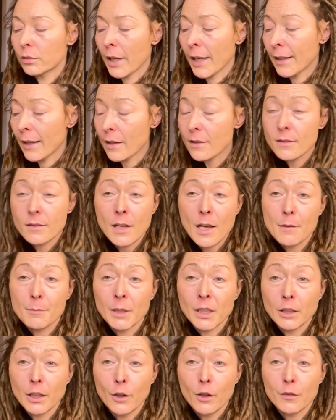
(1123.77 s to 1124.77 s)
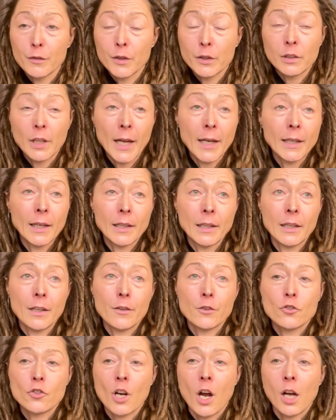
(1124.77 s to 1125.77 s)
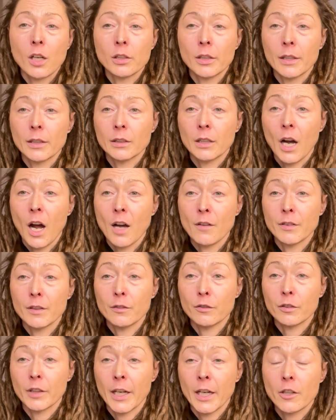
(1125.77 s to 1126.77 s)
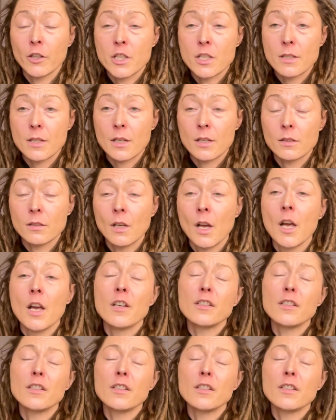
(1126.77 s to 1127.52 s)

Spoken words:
I guess let me know if you like any other chocolate and coffee fragrances,